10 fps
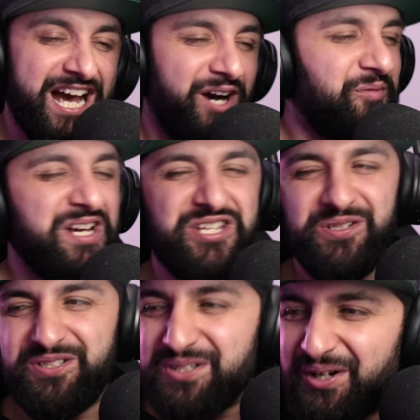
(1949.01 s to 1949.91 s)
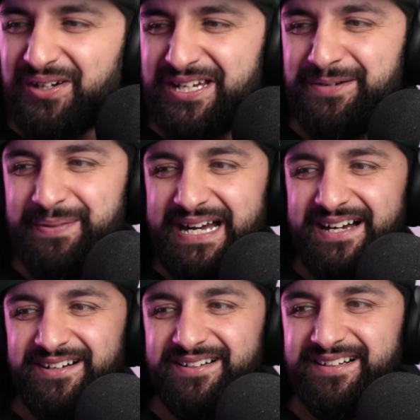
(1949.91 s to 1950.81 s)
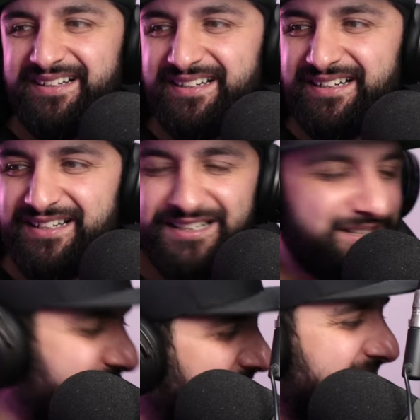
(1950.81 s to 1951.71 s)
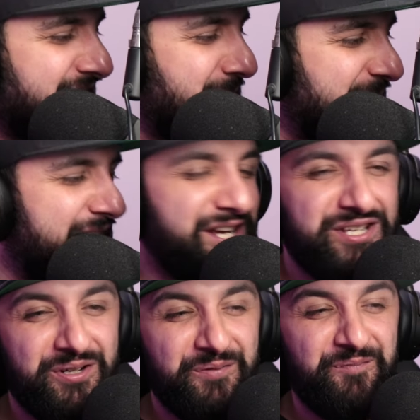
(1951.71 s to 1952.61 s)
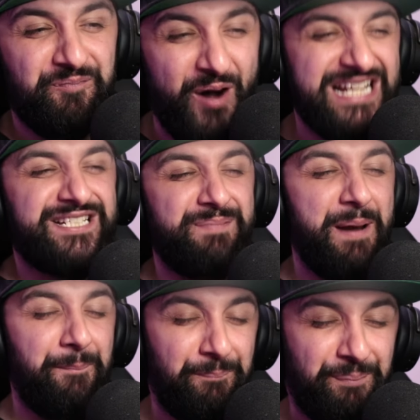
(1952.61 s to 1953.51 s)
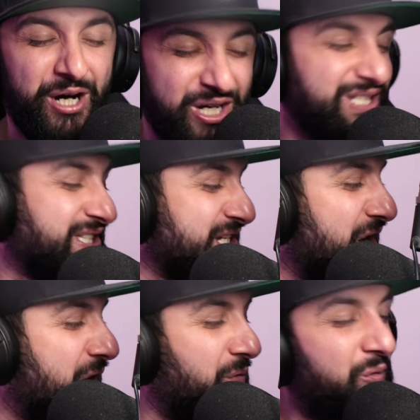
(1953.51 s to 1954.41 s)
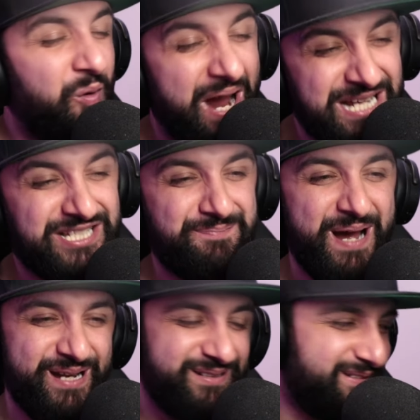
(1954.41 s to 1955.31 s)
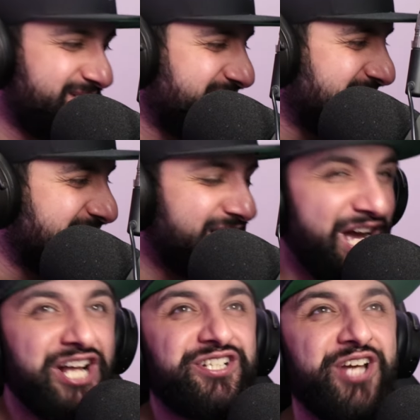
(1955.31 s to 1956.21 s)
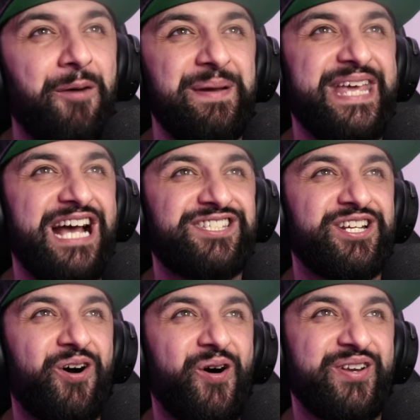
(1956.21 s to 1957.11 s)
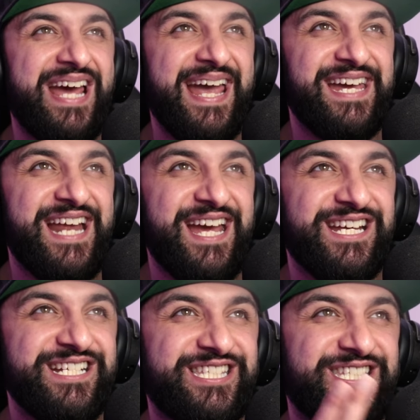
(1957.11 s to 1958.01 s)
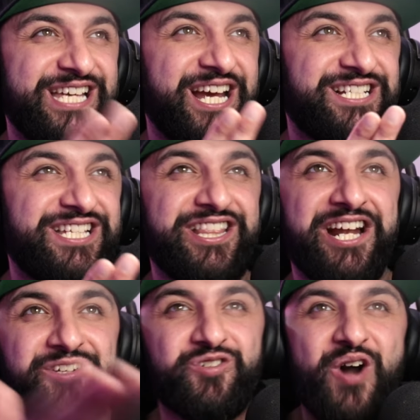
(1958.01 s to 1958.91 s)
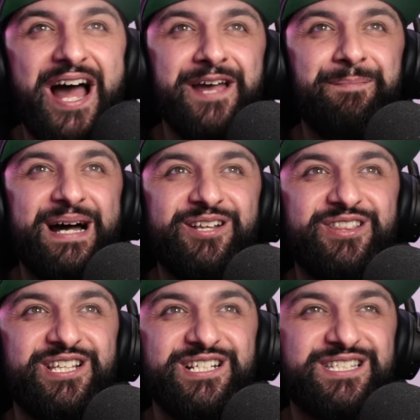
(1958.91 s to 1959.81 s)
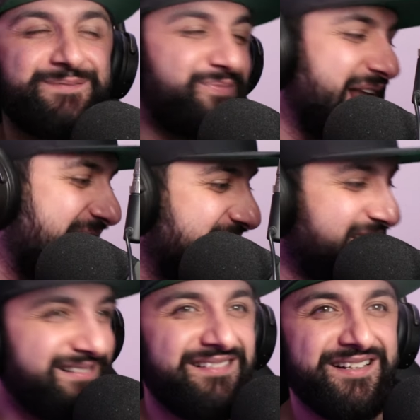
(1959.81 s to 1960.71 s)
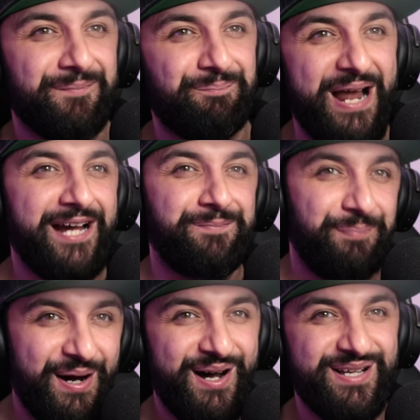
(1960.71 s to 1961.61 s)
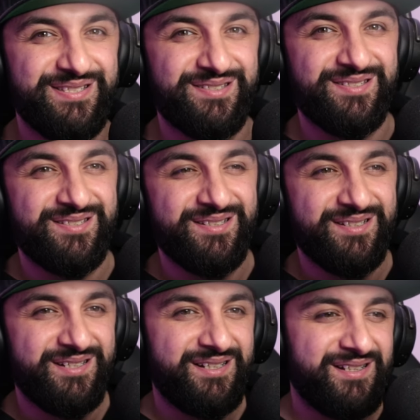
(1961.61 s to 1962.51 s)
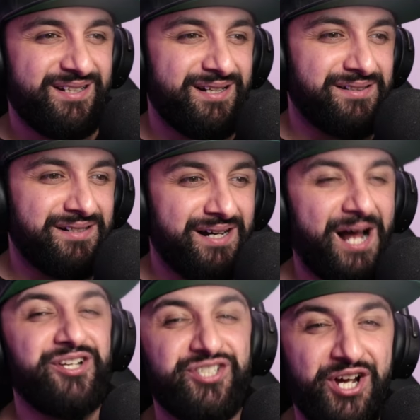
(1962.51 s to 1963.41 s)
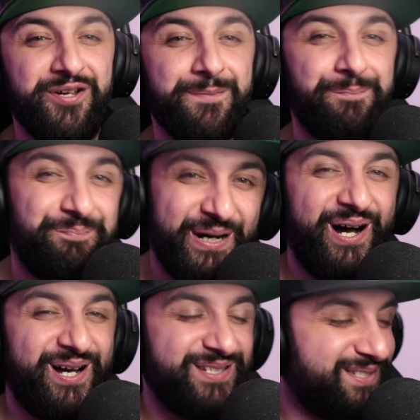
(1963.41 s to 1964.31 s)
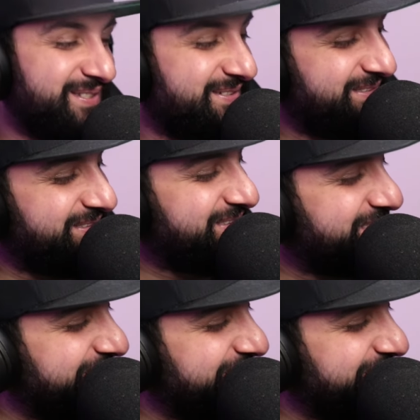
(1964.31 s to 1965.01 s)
What are you talking about? Talking about, you wasteman, pussy old wasteman. Don't be casting Order 886 and then cry about this blood. Black bars. I'll show you bars.